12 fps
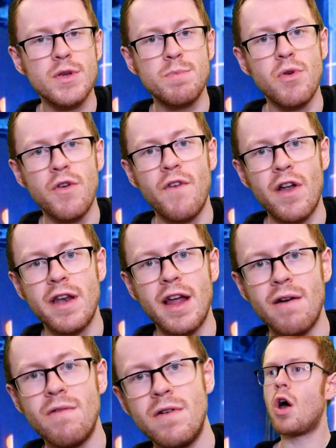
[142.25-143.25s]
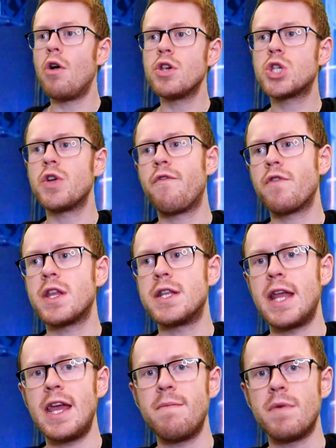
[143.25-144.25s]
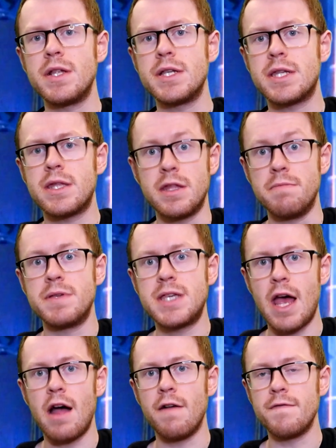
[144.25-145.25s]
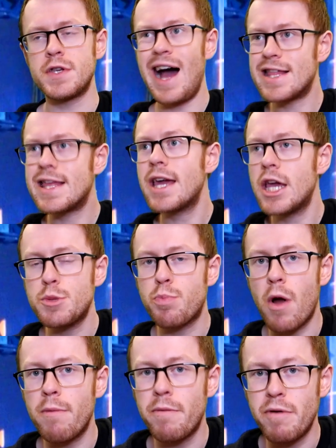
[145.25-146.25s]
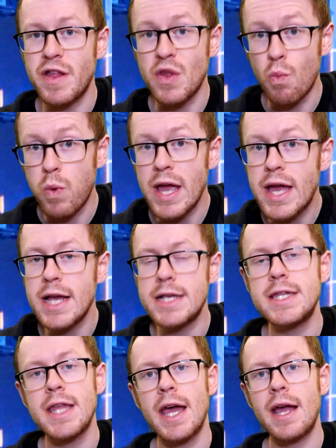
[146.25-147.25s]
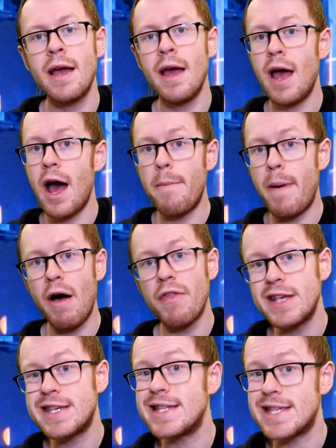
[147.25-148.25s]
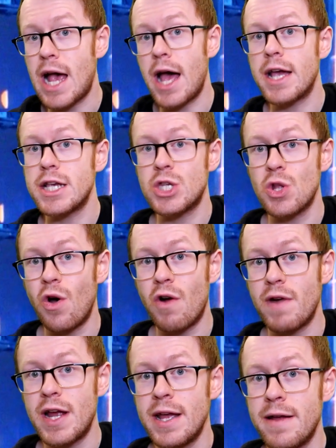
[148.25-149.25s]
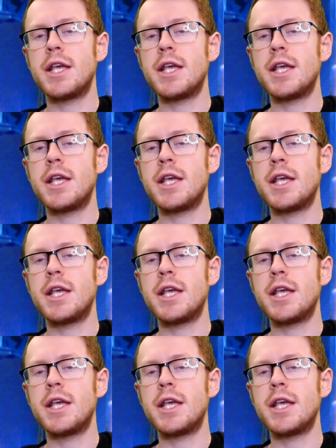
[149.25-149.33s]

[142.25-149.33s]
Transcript: move on now? The whole stuff with the demons themselves, I think, is probably the weakest thing about this entire story.